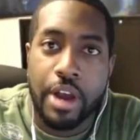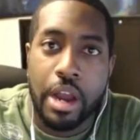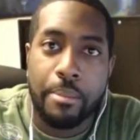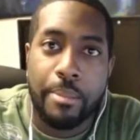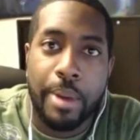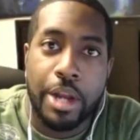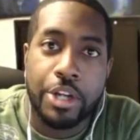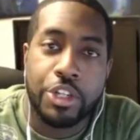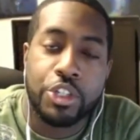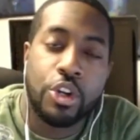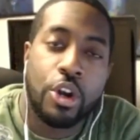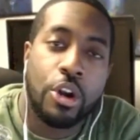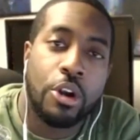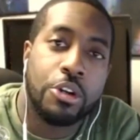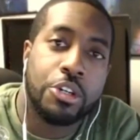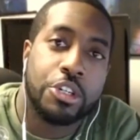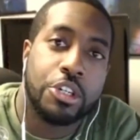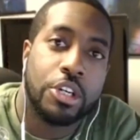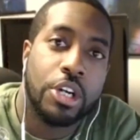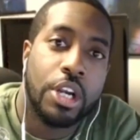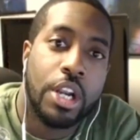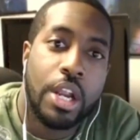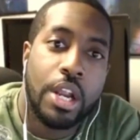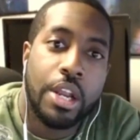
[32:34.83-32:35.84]
to find my
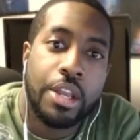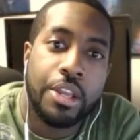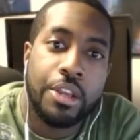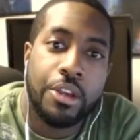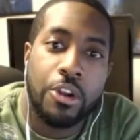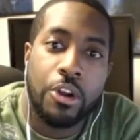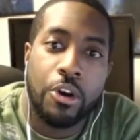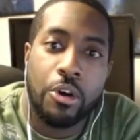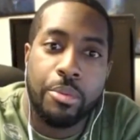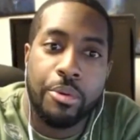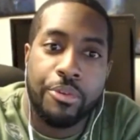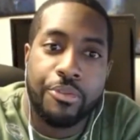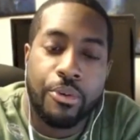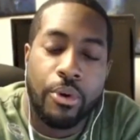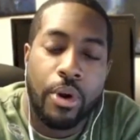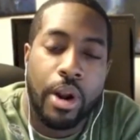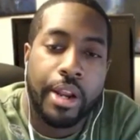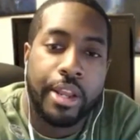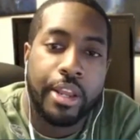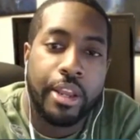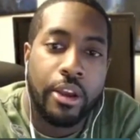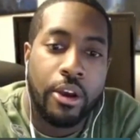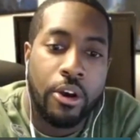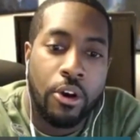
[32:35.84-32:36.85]
charger, before
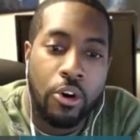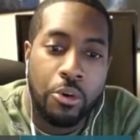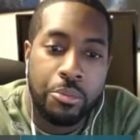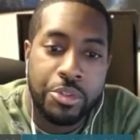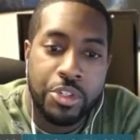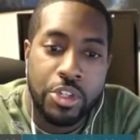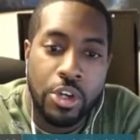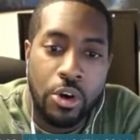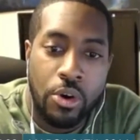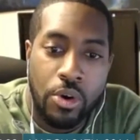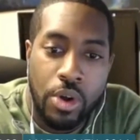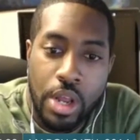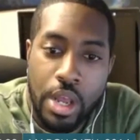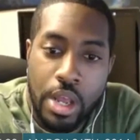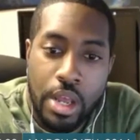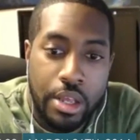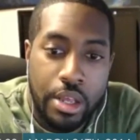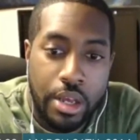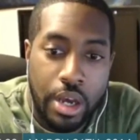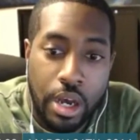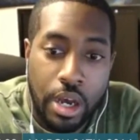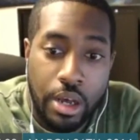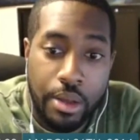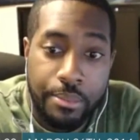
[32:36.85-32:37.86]
I get home. So,
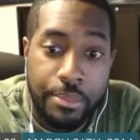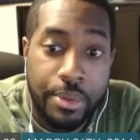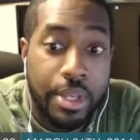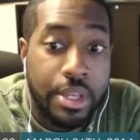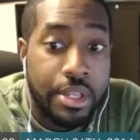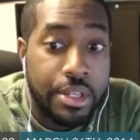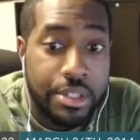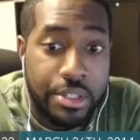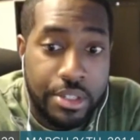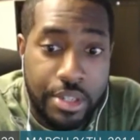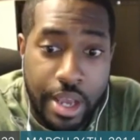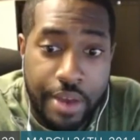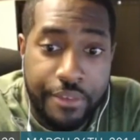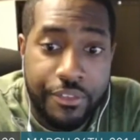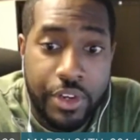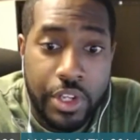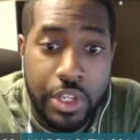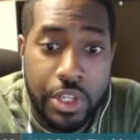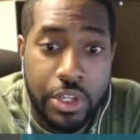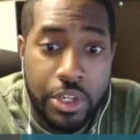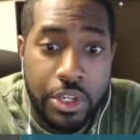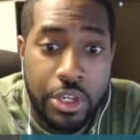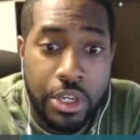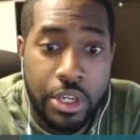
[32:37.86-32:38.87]

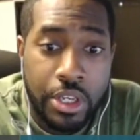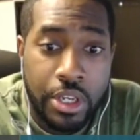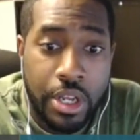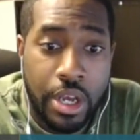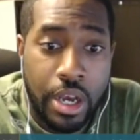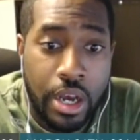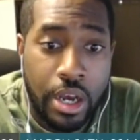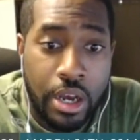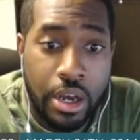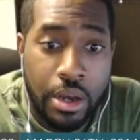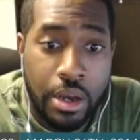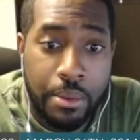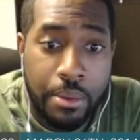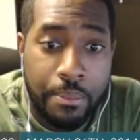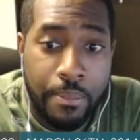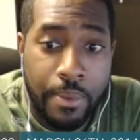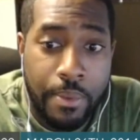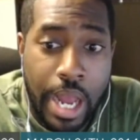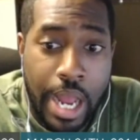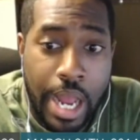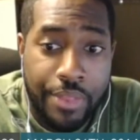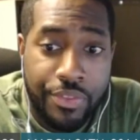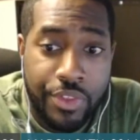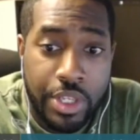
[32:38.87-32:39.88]
definitely good.
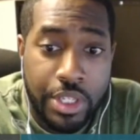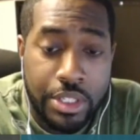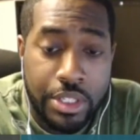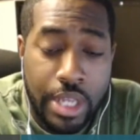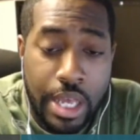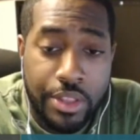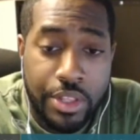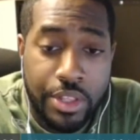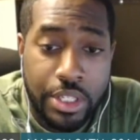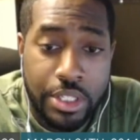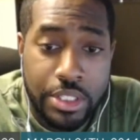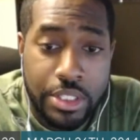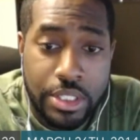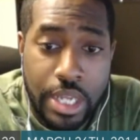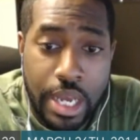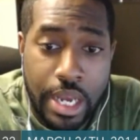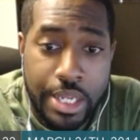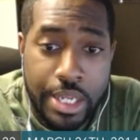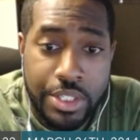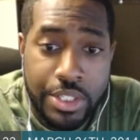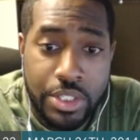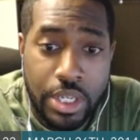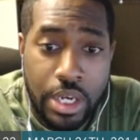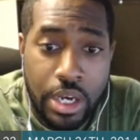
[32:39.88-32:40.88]
I think it's
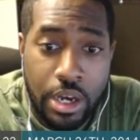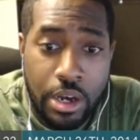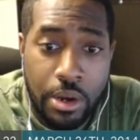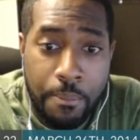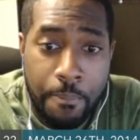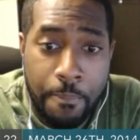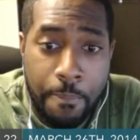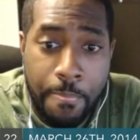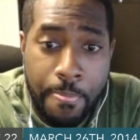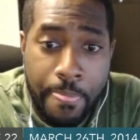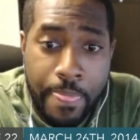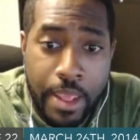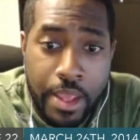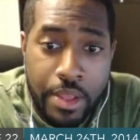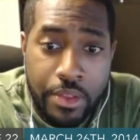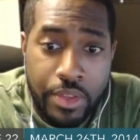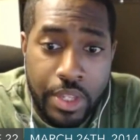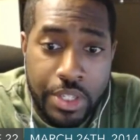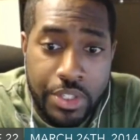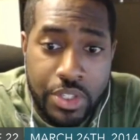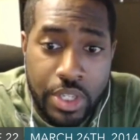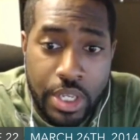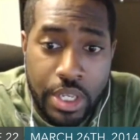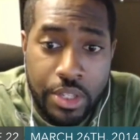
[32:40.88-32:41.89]
nice.
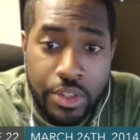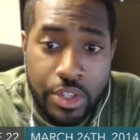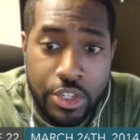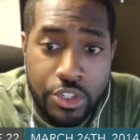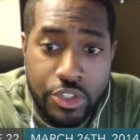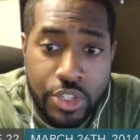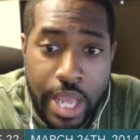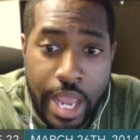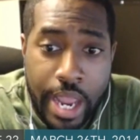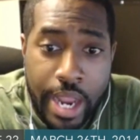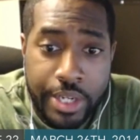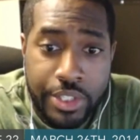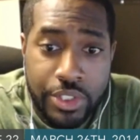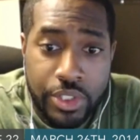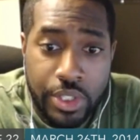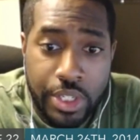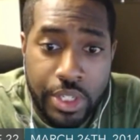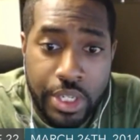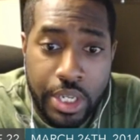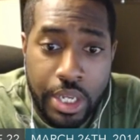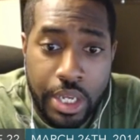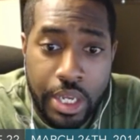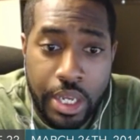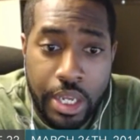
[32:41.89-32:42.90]
They say there's
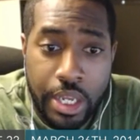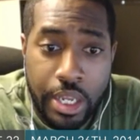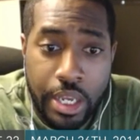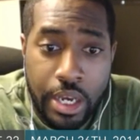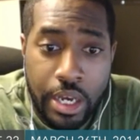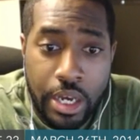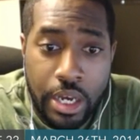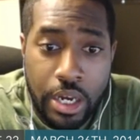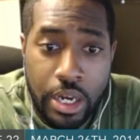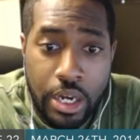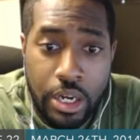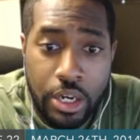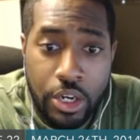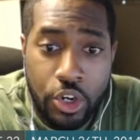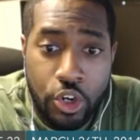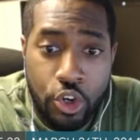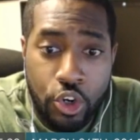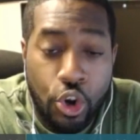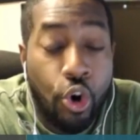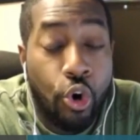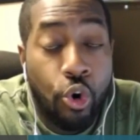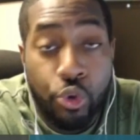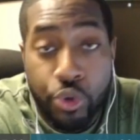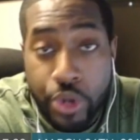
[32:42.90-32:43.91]
actually a
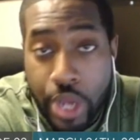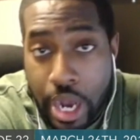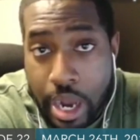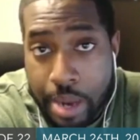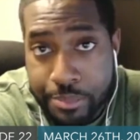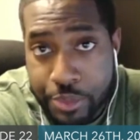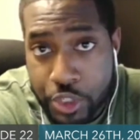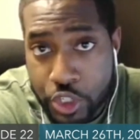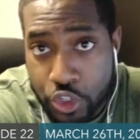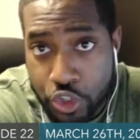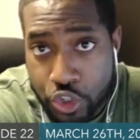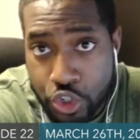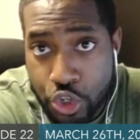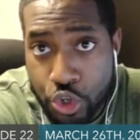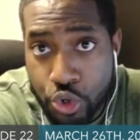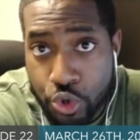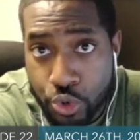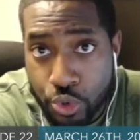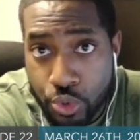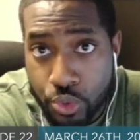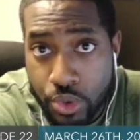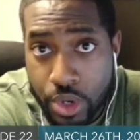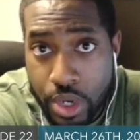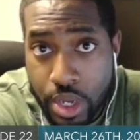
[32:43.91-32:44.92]
gold option
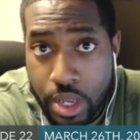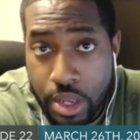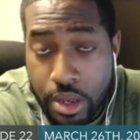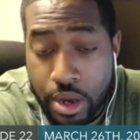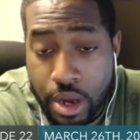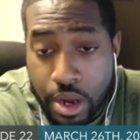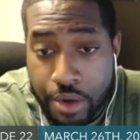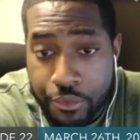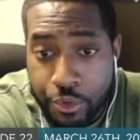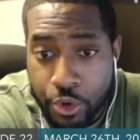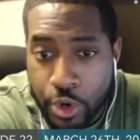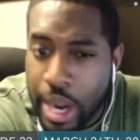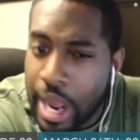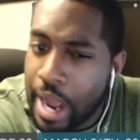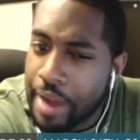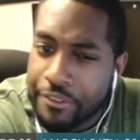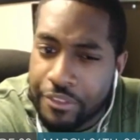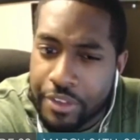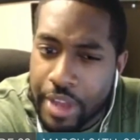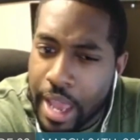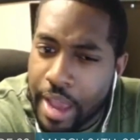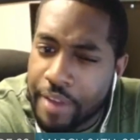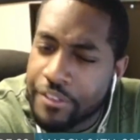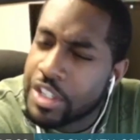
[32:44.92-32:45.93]
too, for
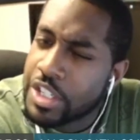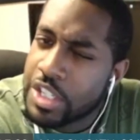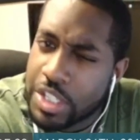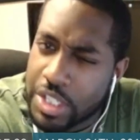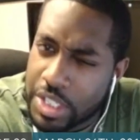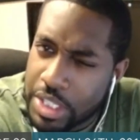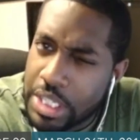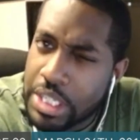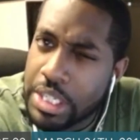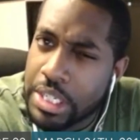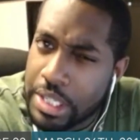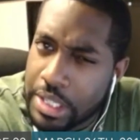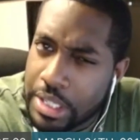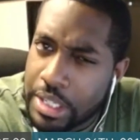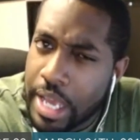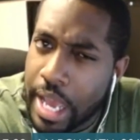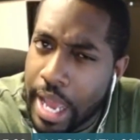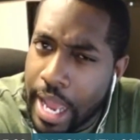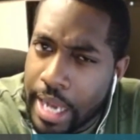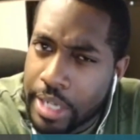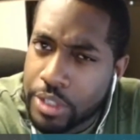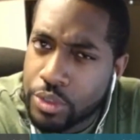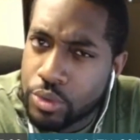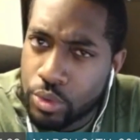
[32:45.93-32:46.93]
I haven't seen
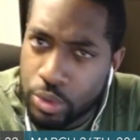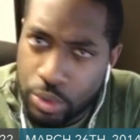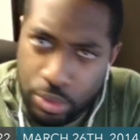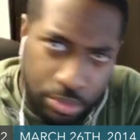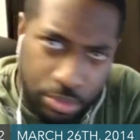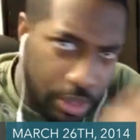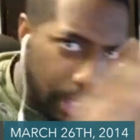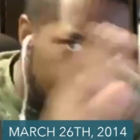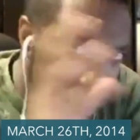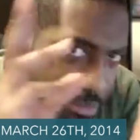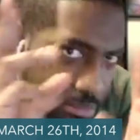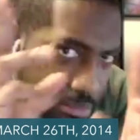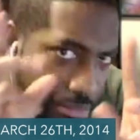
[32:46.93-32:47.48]
the actual